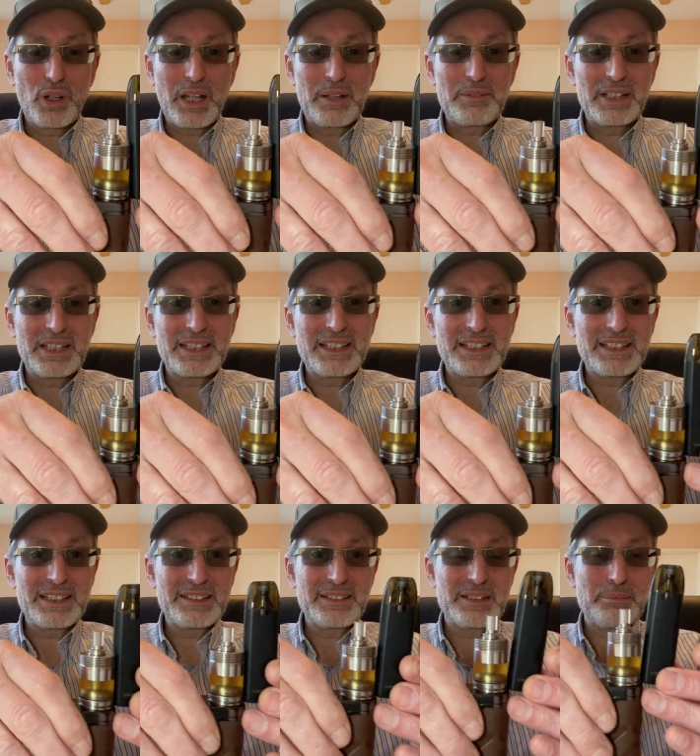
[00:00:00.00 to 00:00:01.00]
I mean,
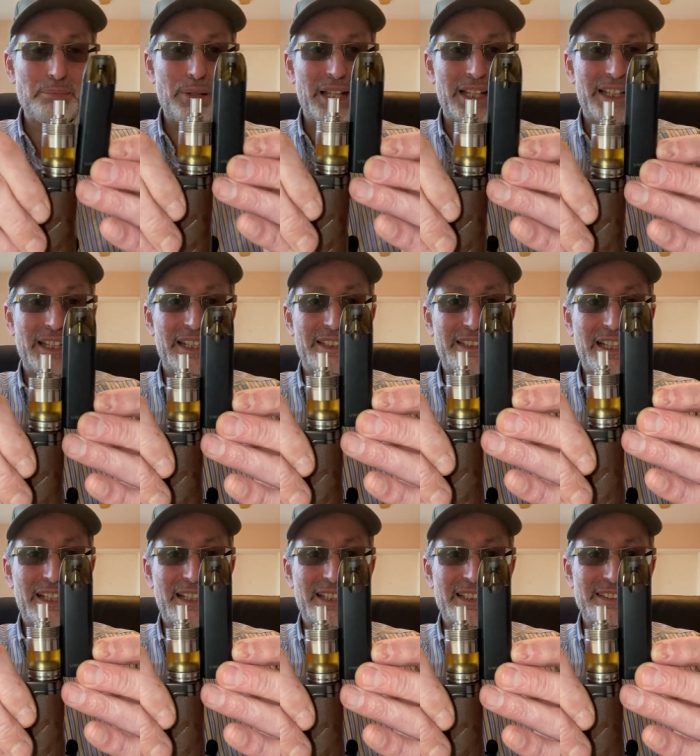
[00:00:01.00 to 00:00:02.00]
the Pioneer
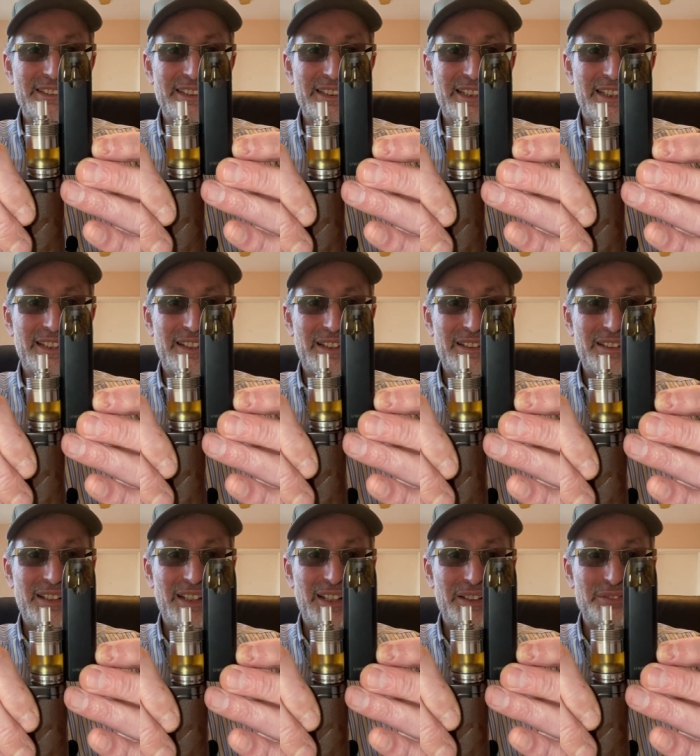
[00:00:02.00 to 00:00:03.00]
tank is nearly
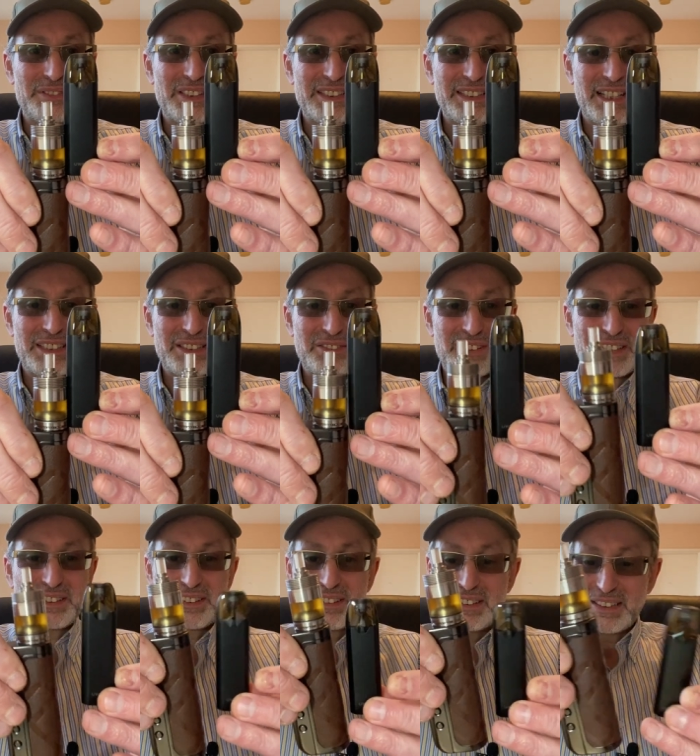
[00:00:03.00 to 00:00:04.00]
half the size of
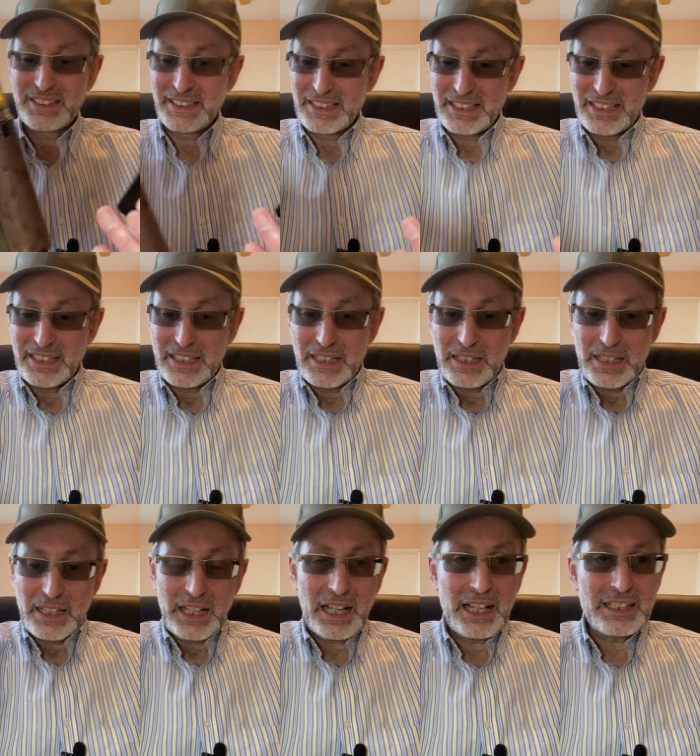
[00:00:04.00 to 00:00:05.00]
it.
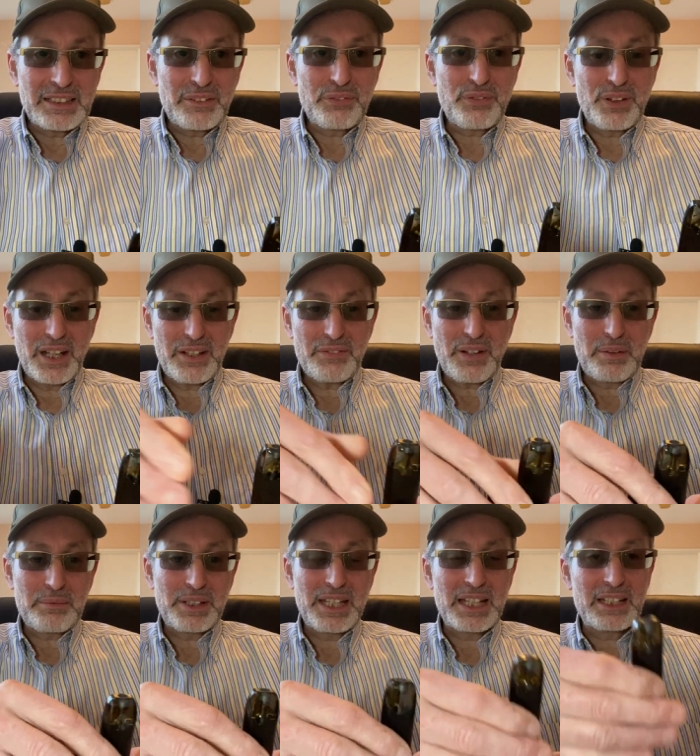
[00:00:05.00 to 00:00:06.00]
And the flavor
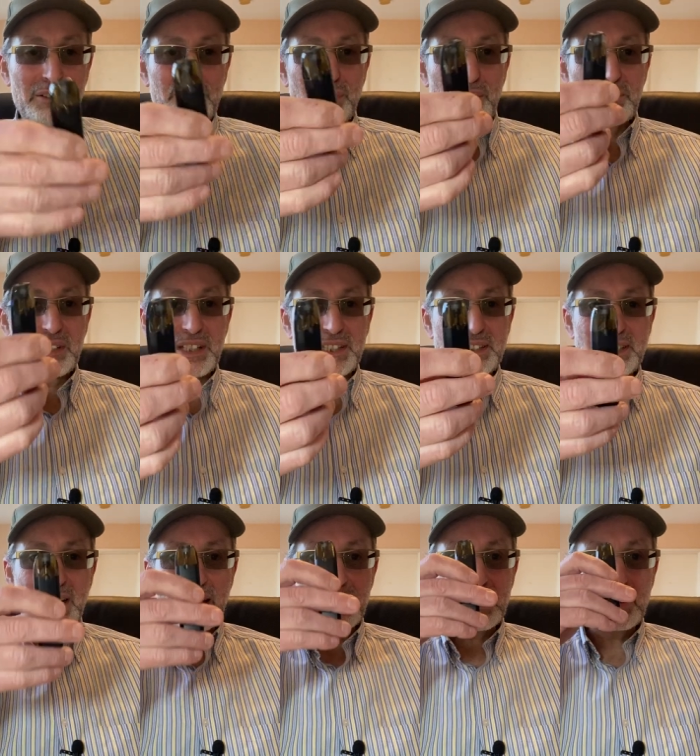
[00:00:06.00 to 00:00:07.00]
I'm getting from this
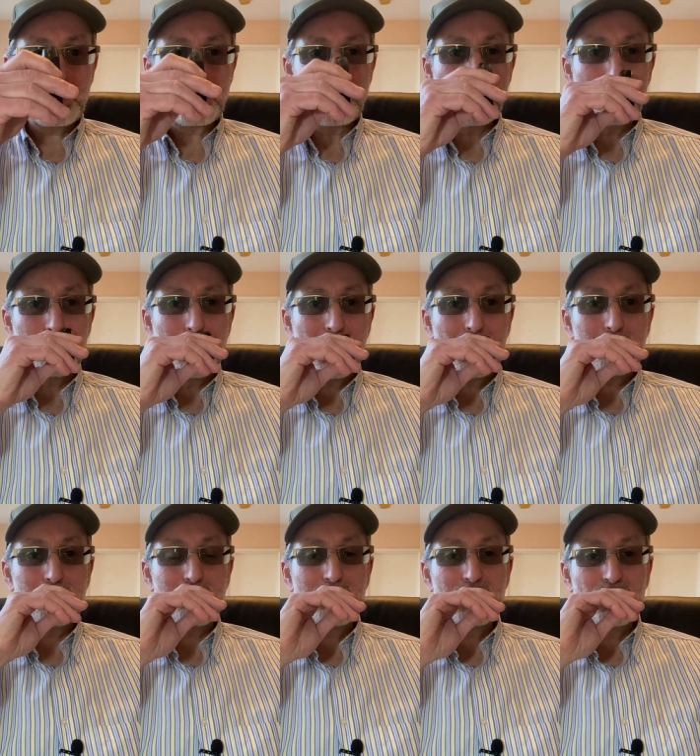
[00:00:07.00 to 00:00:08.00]
is
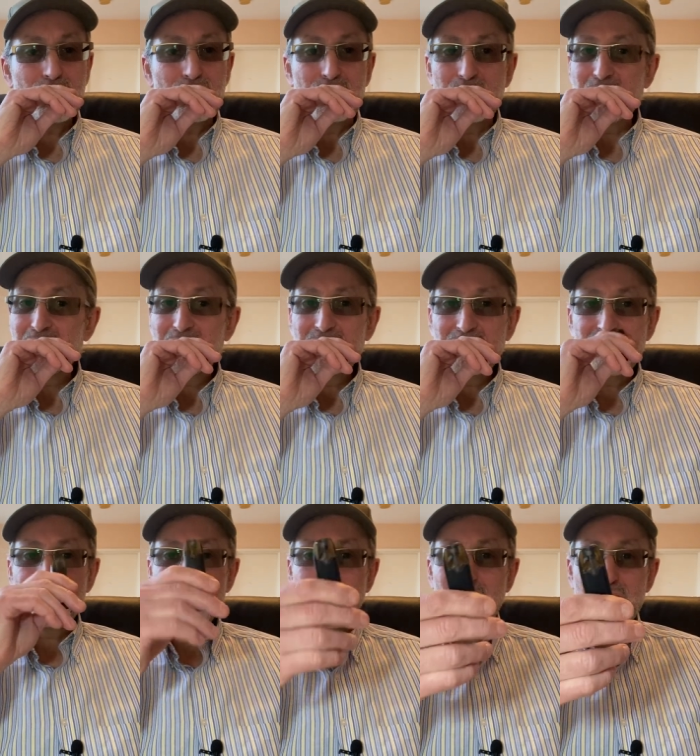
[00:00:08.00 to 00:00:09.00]
superb good.
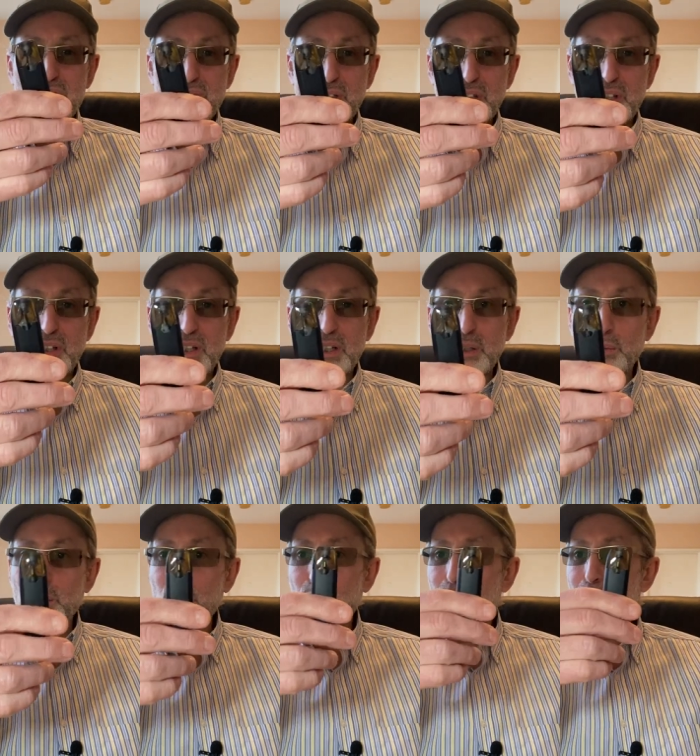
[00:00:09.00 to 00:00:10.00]
for our stock coil,
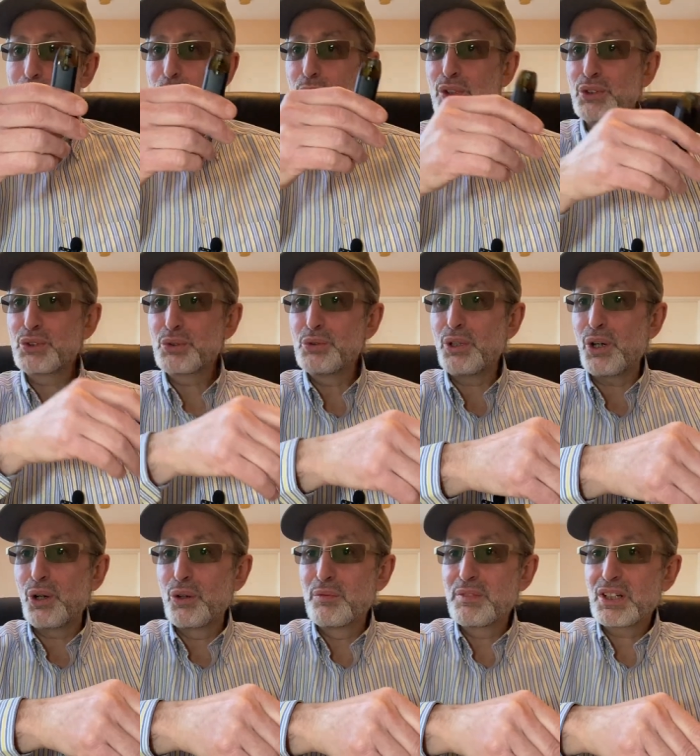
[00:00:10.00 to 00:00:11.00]
one point two
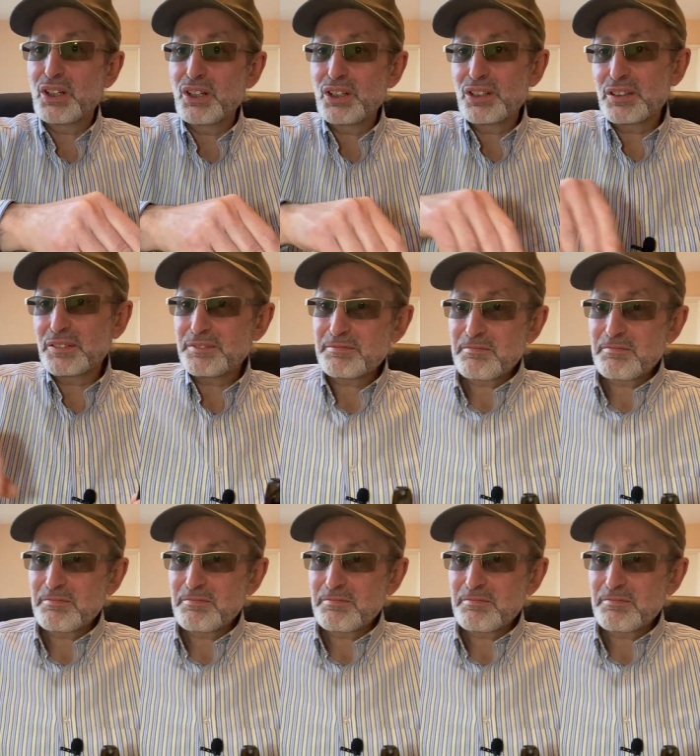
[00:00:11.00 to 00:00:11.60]
ohm coil.